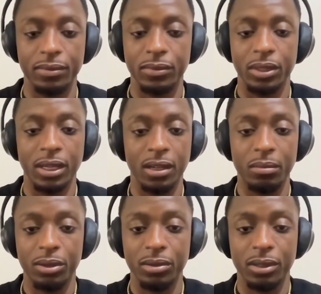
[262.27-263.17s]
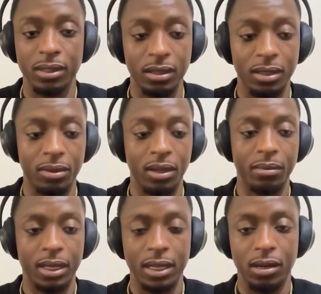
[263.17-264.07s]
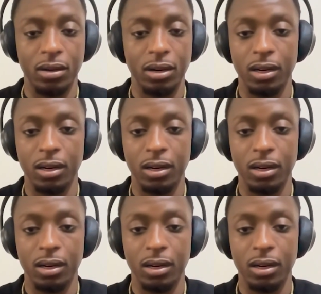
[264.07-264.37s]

we got on the boat and in the car,